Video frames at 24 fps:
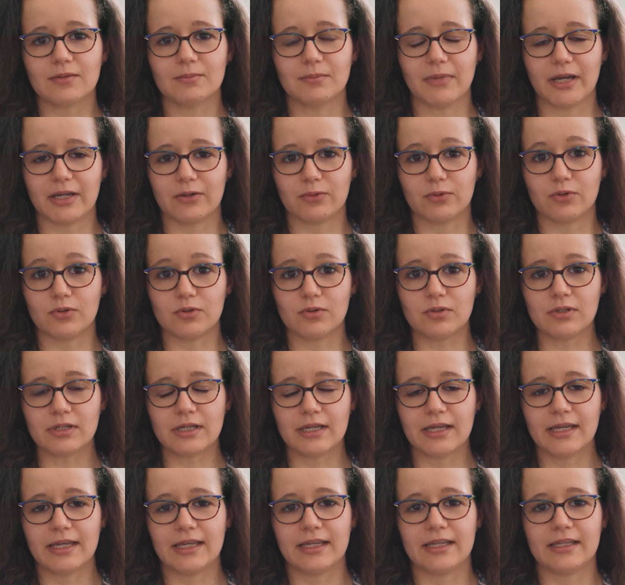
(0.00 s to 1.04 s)
My role
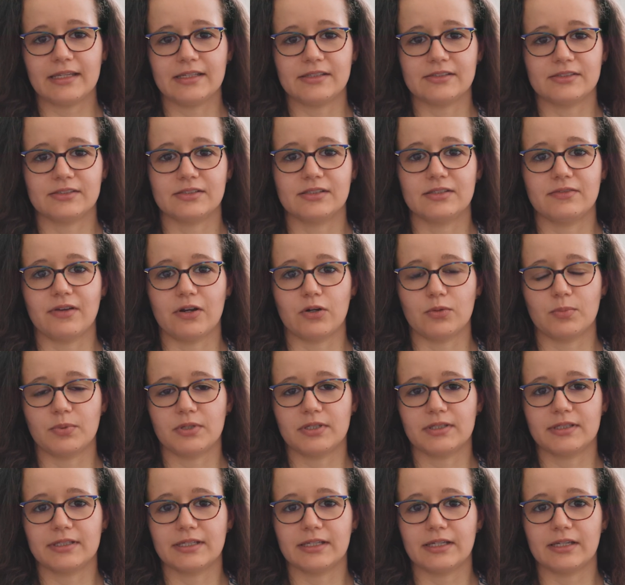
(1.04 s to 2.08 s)
is
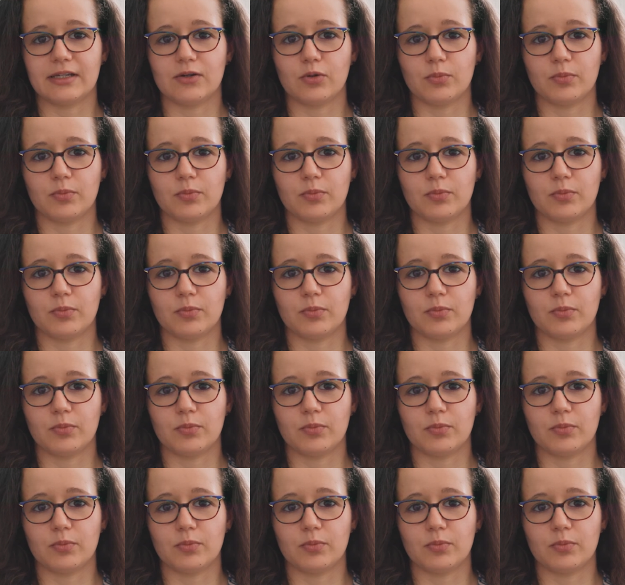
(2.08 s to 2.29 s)
developing the